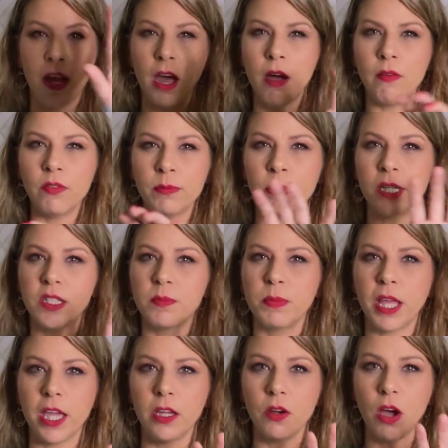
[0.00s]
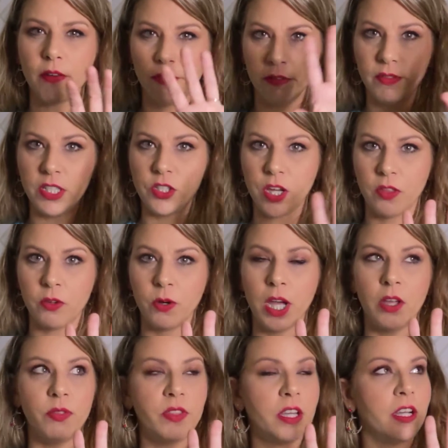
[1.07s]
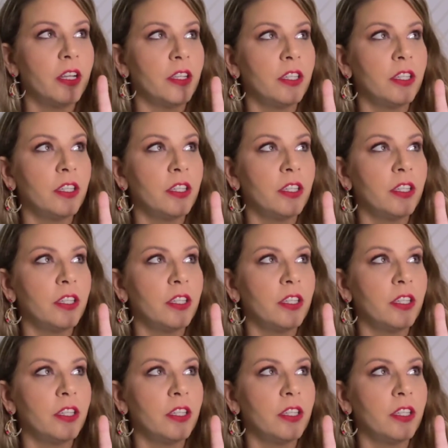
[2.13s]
how everybody's playing off of each other out there,